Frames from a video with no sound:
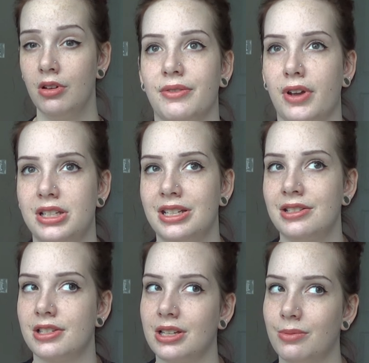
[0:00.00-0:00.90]
If I didn't
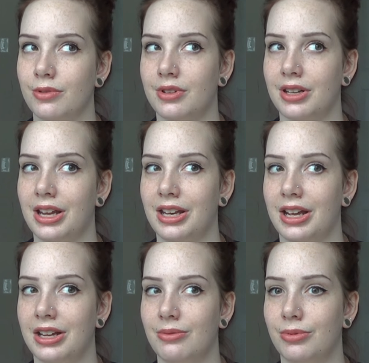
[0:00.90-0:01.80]
sleep through the night,
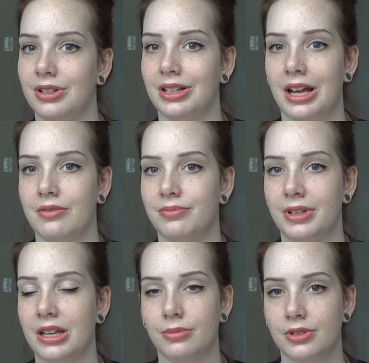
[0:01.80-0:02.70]
I wouldn't have been
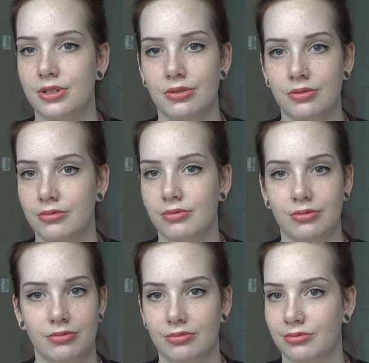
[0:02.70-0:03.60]
able
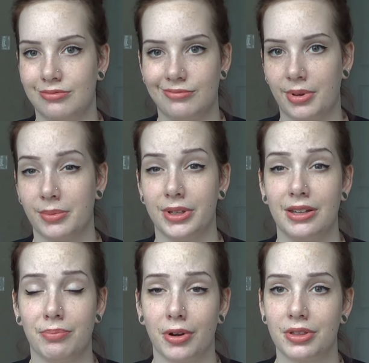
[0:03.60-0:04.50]
to probably
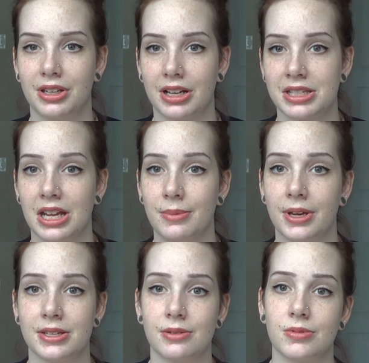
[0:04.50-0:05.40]
give birth the next day
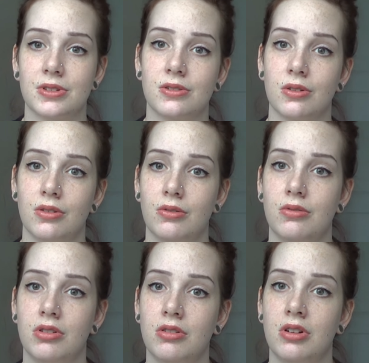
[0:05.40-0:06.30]
because it was so,